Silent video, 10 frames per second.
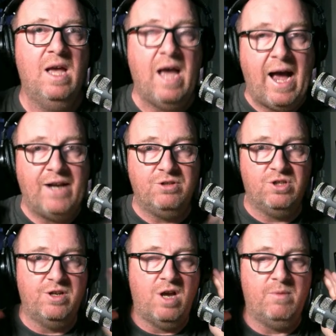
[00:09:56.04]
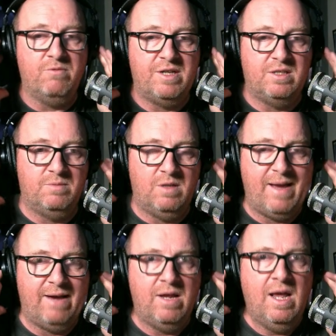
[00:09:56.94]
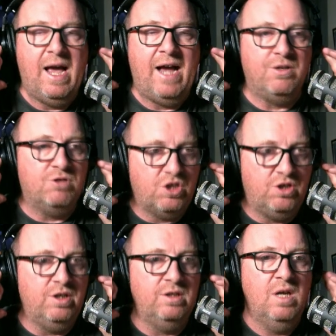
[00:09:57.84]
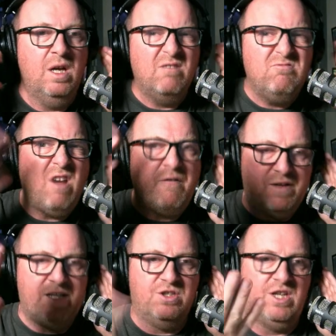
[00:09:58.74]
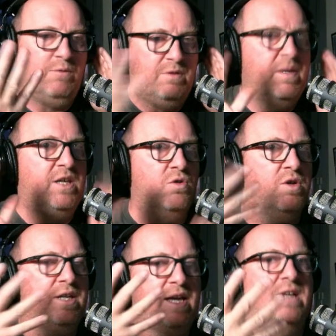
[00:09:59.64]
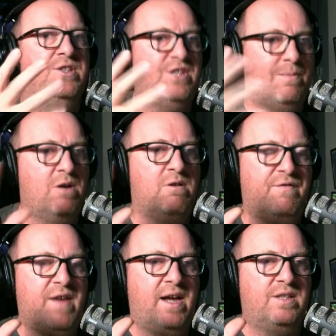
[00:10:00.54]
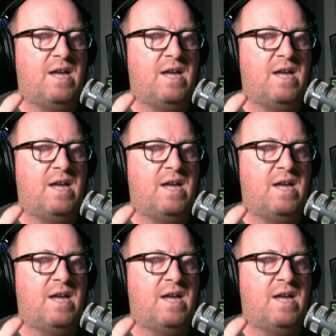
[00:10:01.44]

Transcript: And you turn it up a reasonable amount, and you turn roughly in sync with me, you're going to get a similar effect.